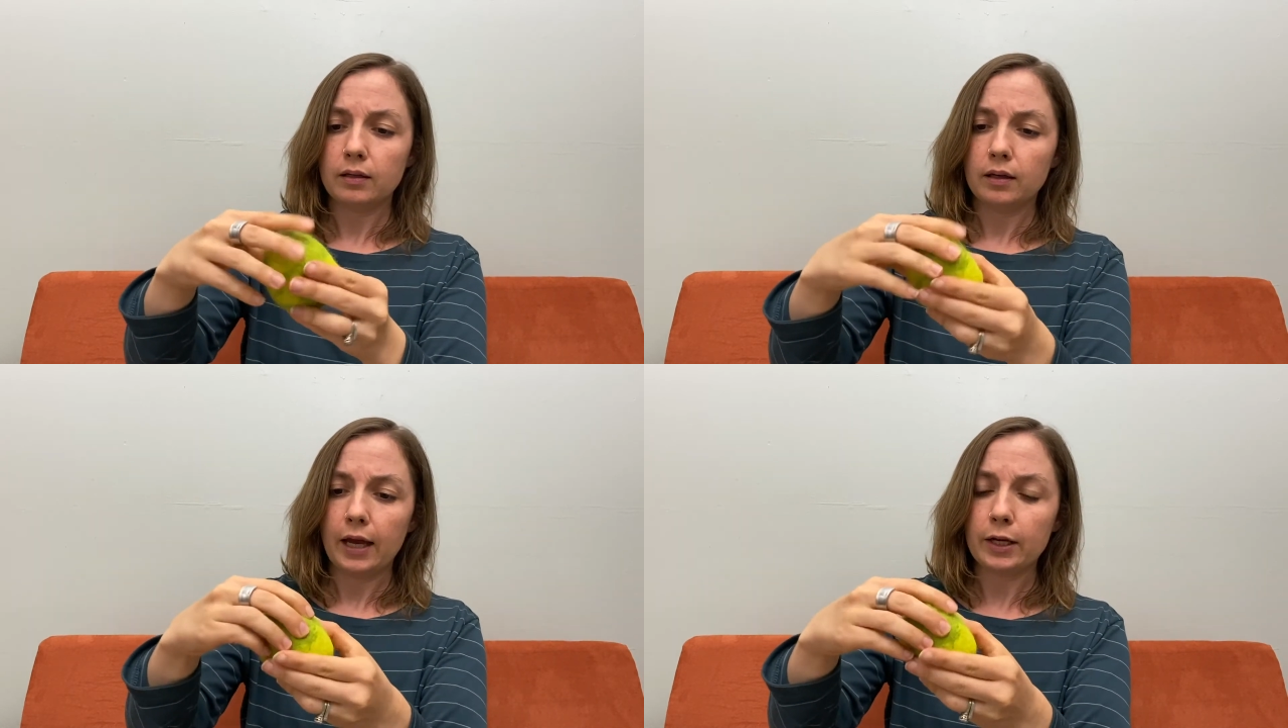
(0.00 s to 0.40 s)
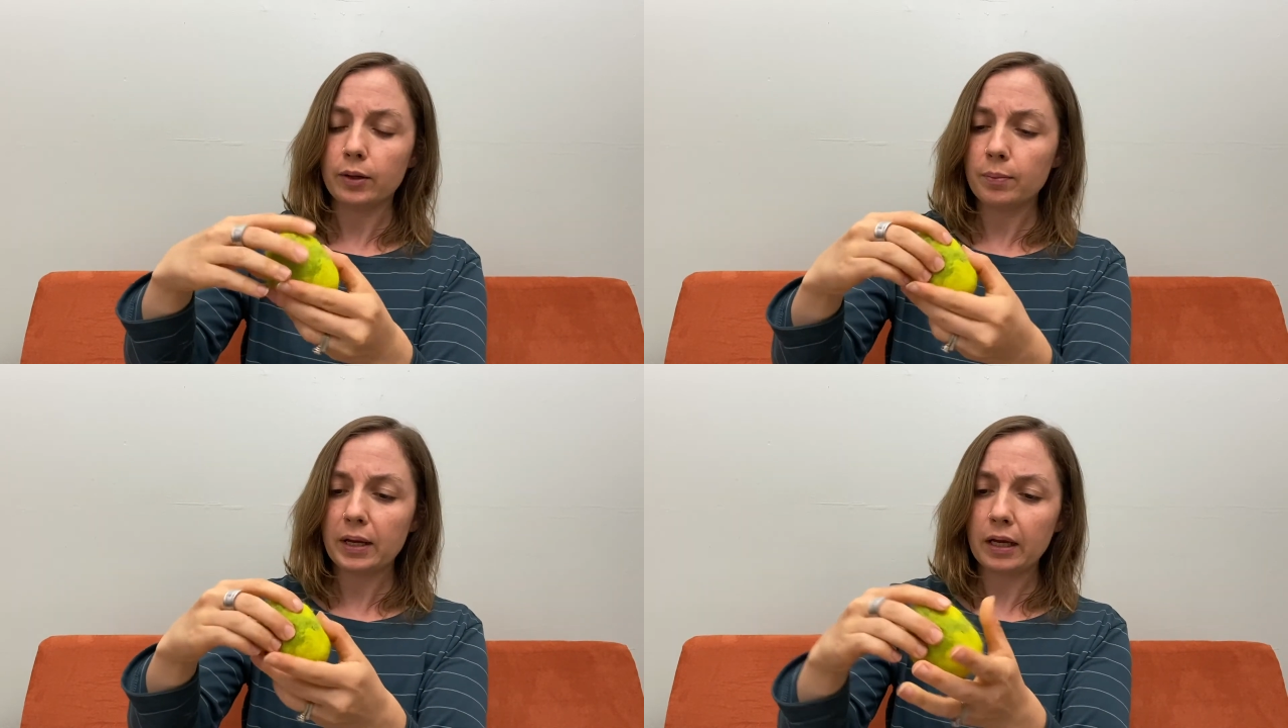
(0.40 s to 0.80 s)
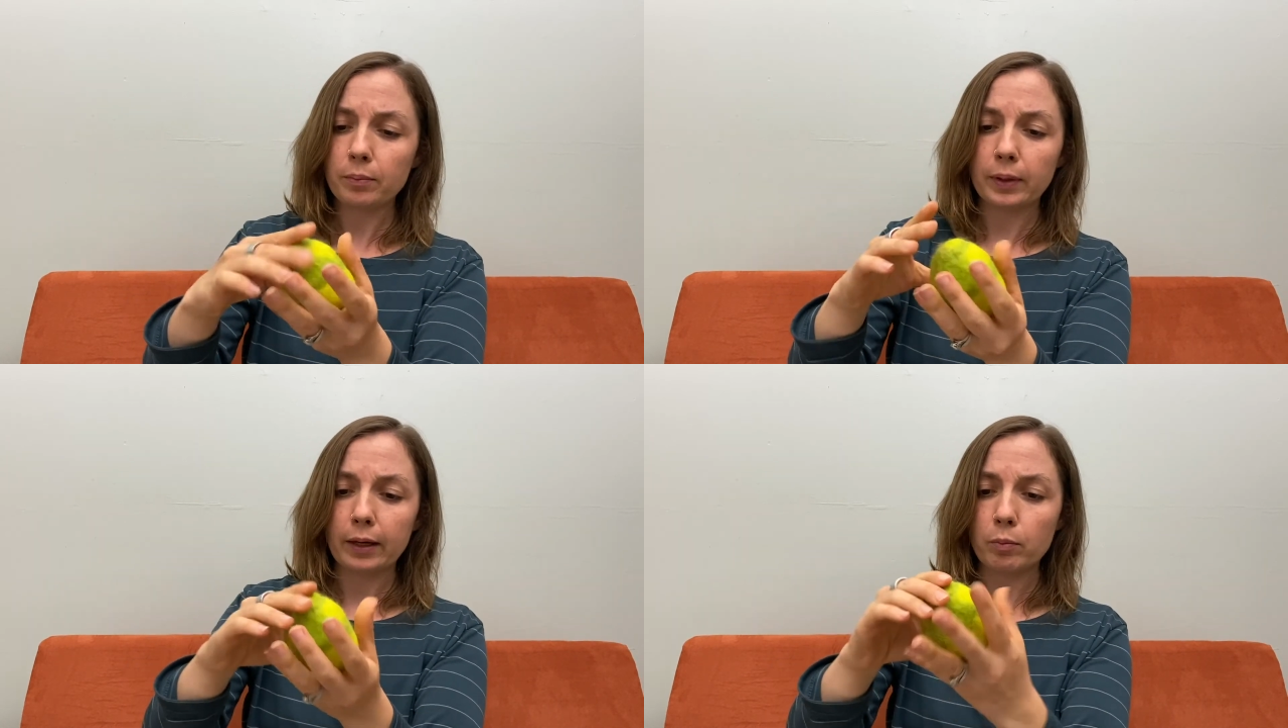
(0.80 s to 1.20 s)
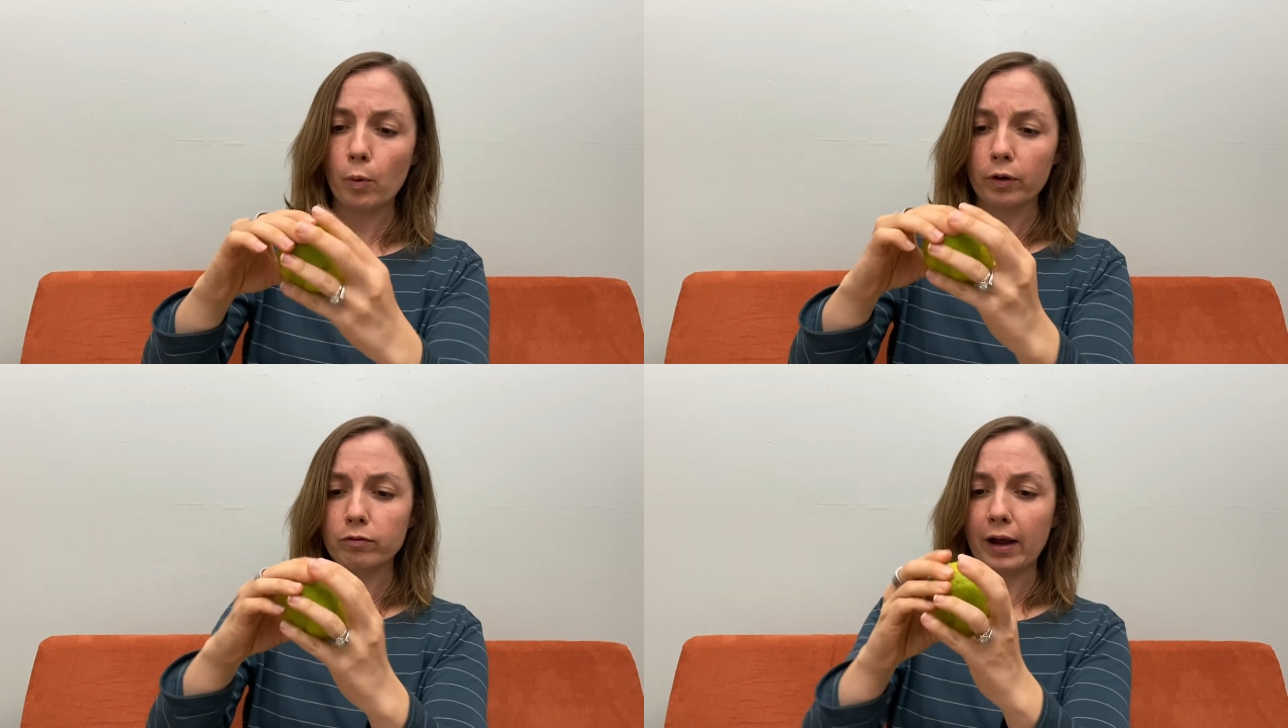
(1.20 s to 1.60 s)
And you can make them like
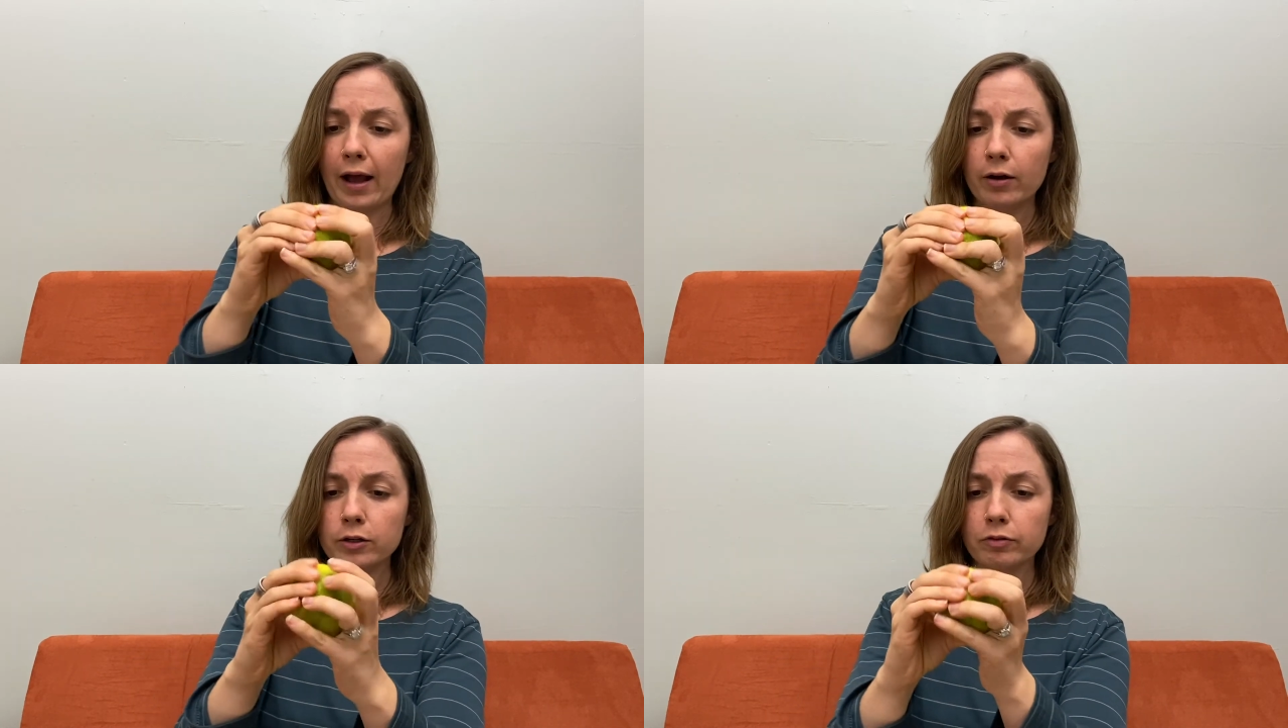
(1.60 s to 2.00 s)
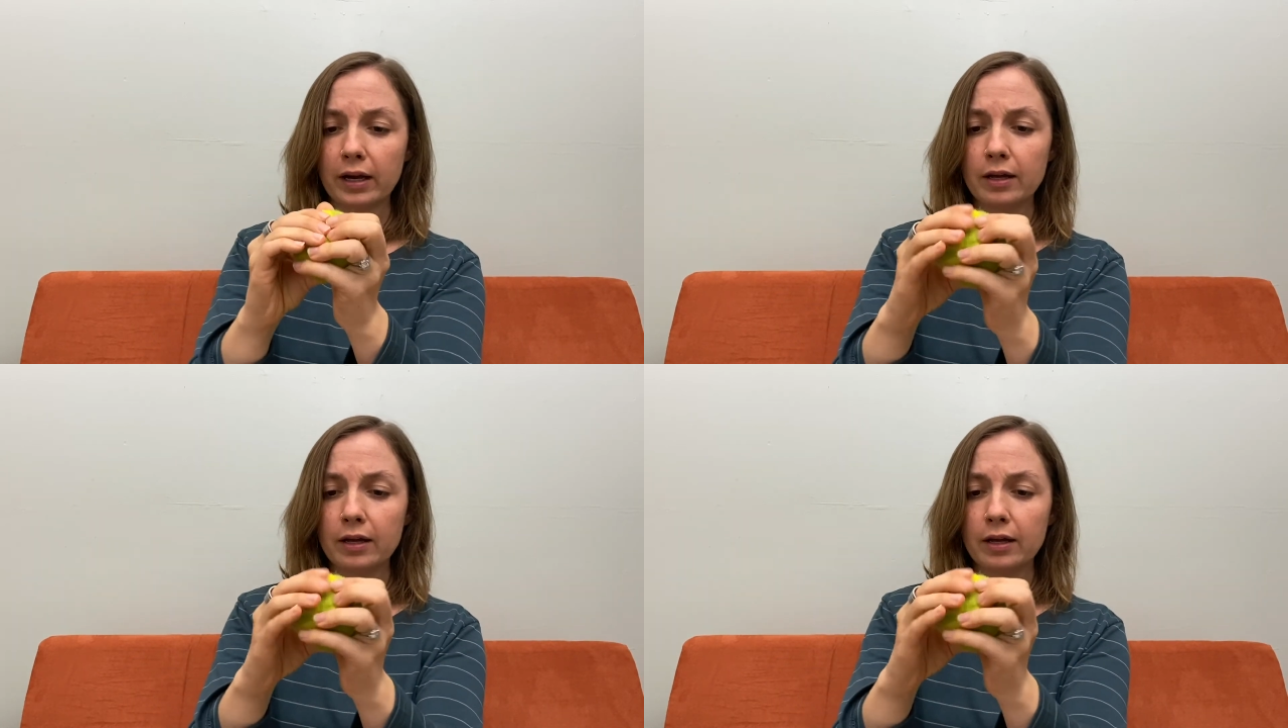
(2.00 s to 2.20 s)
more round, right?